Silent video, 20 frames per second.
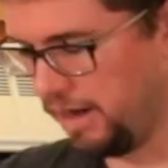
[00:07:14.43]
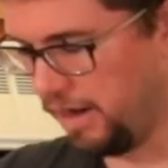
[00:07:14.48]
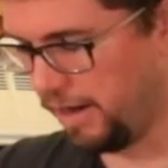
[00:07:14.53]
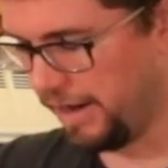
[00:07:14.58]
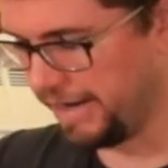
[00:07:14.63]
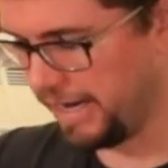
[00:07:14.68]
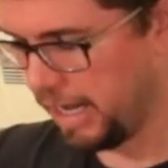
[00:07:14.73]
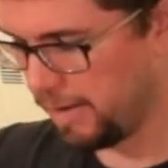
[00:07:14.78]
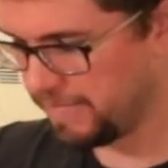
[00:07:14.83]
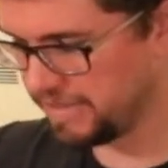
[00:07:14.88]

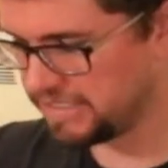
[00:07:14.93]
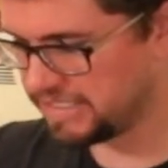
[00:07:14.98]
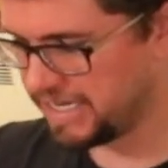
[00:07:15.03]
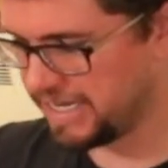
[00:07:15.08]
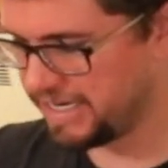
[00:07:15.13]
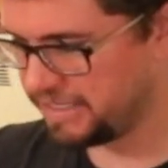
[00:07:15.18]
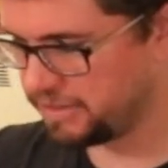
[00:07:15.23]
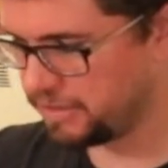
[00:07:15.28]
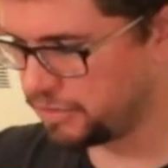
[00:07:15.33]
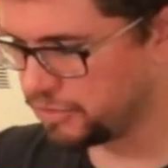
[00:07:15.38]
Alright, I'm
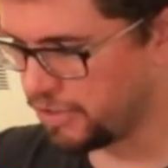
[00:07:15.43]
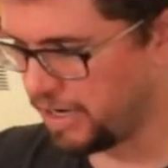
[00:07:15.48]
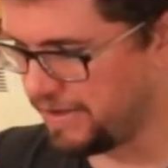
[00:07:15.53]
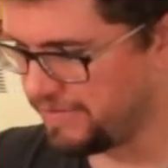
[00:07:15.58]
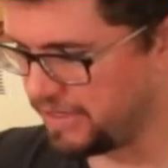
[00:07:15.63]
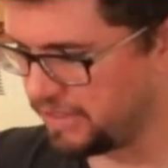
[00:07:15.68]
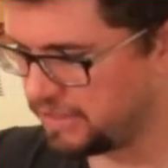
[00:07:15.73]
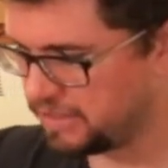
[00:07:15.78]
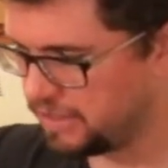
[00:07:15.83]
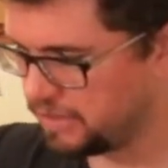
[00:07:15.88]
excited to try
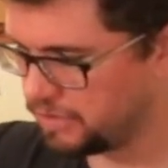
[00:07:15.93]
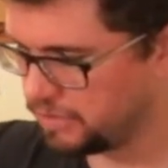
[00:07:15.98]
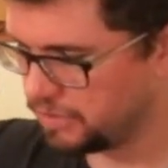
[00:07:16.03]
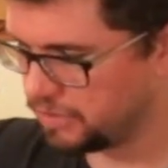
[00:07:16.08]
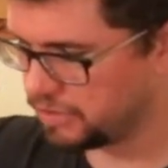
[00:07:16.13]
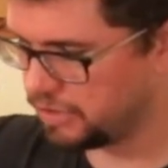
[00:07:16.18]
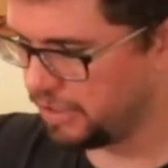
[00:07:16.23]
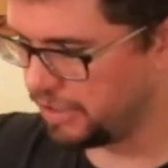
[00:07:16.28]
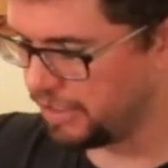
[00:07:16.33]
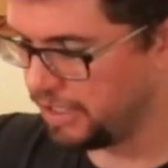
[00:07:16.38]
this. This
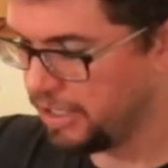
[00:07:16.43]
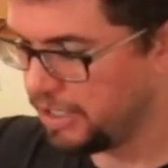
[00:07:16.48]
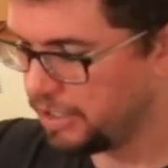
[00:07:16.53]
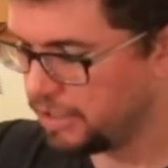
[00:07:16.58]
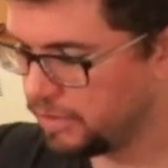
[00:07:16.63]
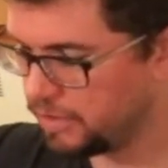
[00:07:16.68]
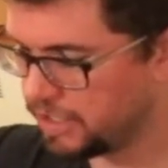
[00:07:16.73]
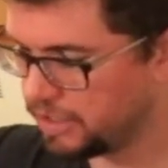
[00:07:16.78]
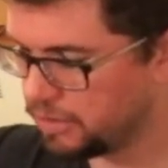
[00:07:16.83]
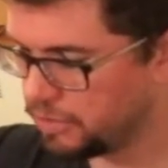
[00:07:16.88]
looks good.
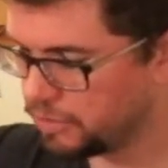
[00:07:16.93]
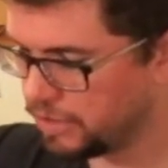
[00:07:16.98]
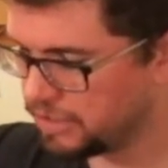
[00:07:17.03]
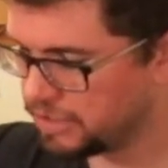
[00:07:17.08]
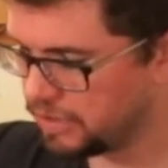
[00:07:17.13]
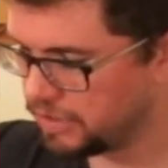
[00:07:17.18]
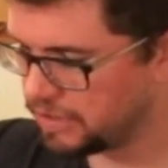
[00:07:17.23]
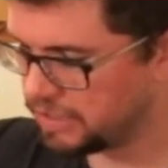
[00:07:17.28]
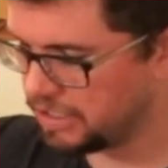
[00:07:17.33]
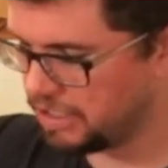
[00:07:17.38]
You can
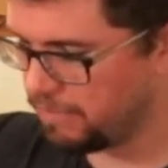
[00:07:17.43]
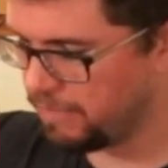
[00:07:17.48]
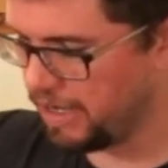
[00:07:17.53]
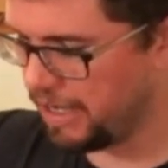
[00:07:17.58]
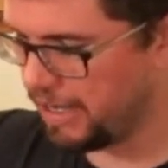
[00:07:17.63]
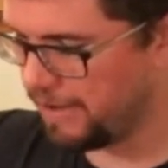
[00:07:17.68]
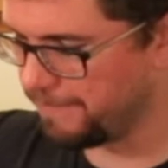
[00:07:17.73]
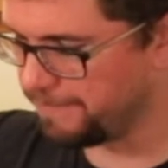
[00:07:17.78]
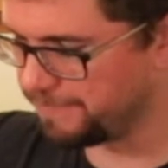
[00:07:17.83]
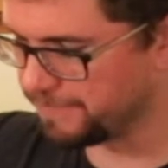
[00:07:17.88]
drizzle some
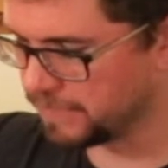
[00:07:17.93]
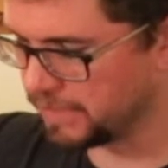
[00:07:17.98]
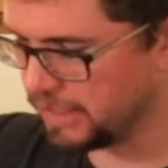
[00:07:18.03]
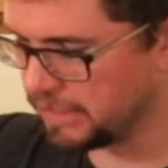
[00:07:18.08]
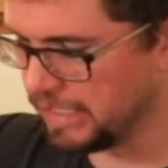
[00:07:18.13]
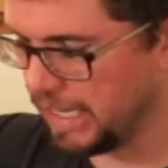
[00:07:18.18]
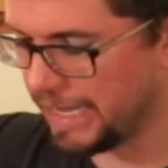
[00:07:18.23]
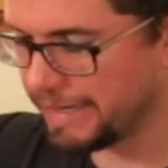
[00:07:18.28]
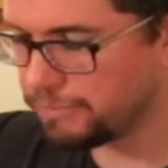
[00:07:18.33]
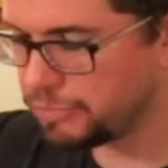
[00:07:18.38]

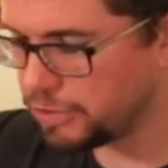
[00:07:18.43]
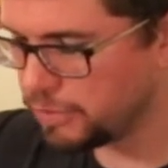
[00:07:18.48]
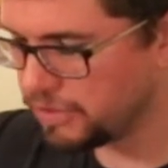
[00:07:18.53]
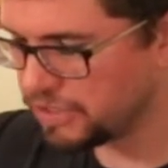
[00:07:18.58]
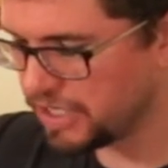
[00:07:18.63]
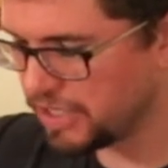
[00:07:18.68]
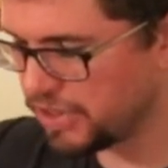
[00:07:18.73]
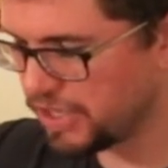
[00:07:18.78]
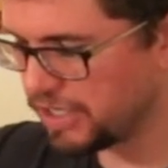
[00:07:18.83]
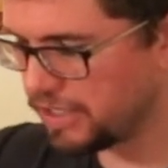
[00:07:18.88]
um, lime
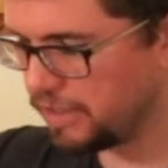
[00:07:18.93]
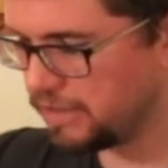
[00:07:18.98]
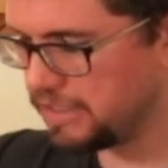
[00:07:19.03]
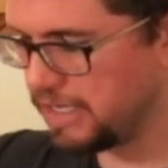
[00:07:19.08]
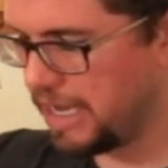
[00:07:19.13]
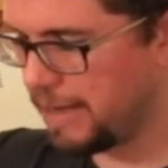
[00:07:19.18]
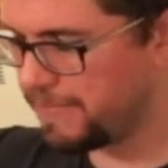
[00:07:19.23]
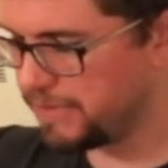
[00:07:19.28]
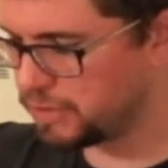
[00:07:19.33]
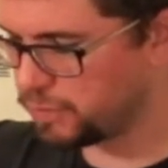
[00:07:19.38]
juice, I think, on
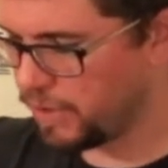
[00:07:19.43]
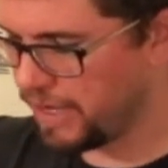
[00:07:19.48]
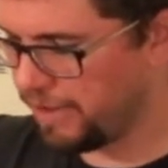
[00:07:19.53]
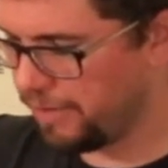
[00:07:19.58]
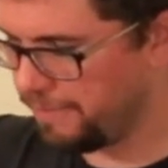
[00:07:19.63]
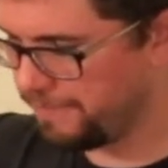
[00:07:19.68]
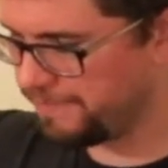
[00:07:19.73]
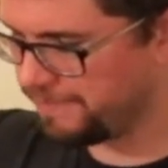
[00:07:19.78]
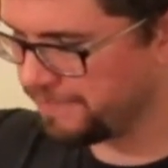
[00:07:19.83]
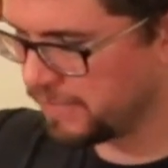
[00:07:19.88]
top as well.